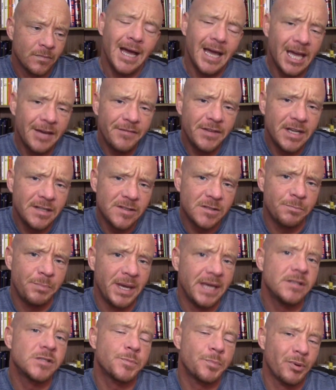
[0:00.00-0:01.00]

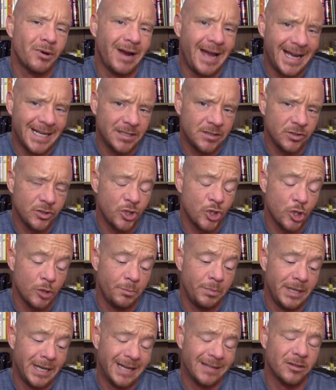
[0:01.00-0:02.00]
Evidence-based practice
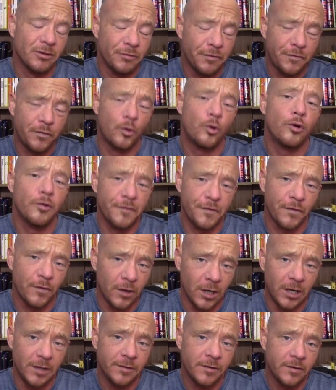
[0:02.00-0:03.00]
should be at the
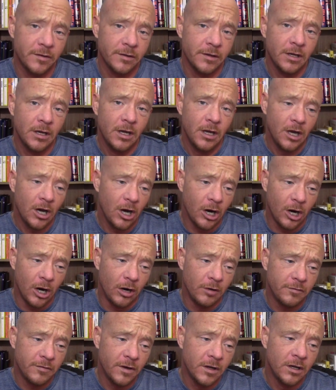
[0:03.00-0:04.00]
forefront
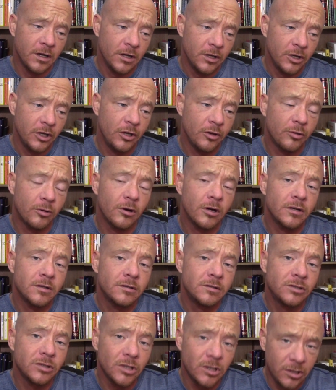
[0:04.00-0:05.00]
of your
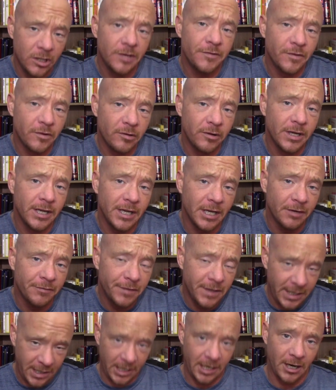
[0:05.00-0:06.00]
delivery
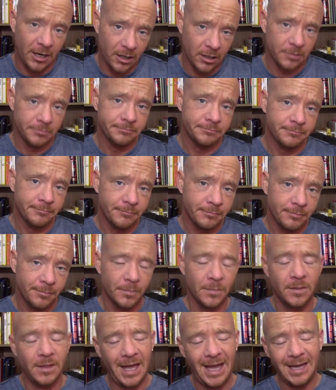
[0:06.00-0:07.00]
of care.
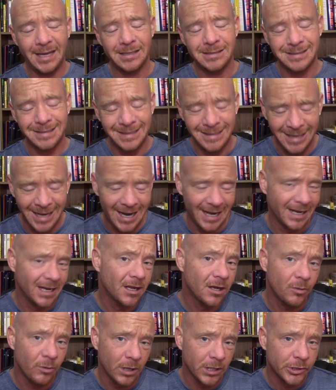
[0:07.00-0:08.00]
That is not
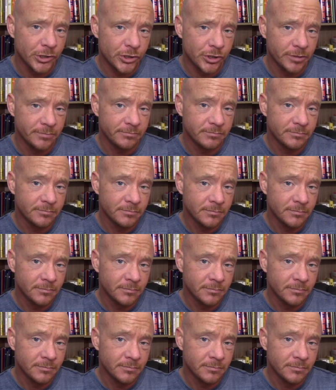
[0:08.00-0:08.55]
in question.